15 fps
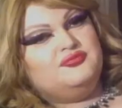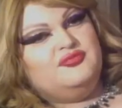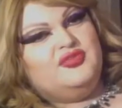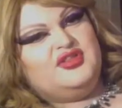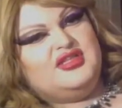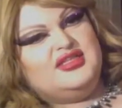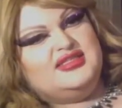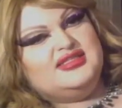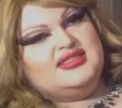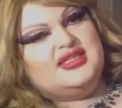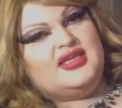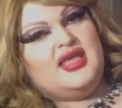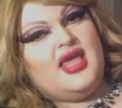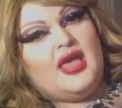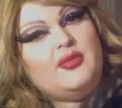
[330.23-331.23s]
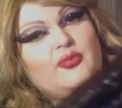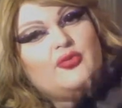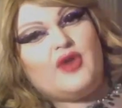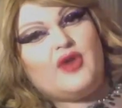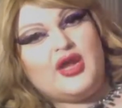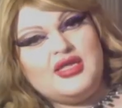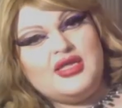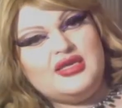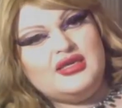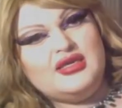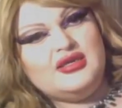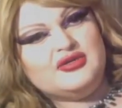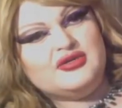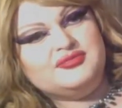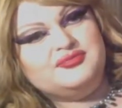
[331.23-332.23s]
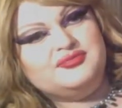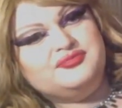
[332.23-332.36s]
but this is the cape right here.